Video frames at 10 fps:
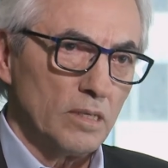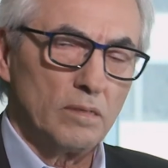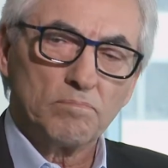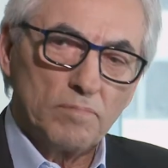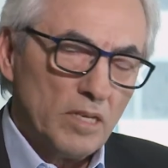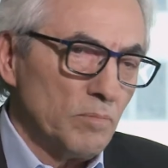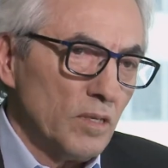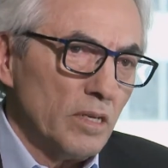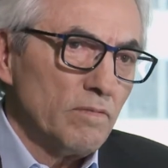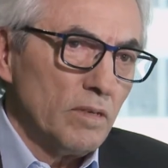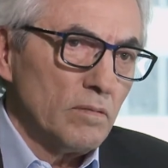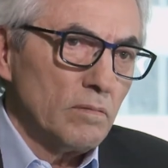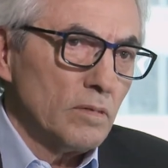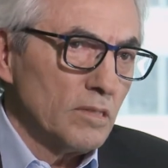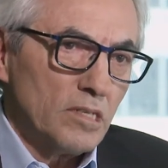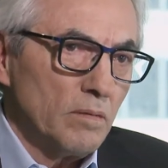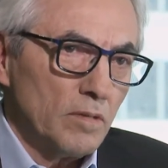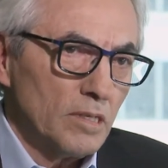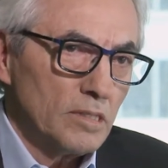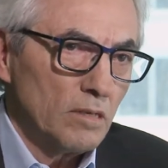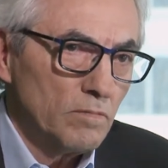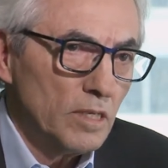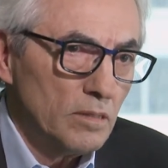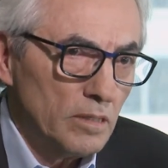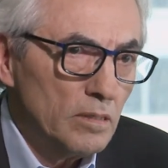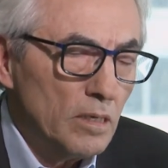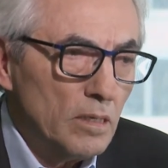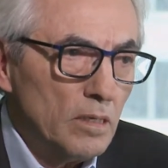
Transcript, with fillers: They, they believed in the same things that we did.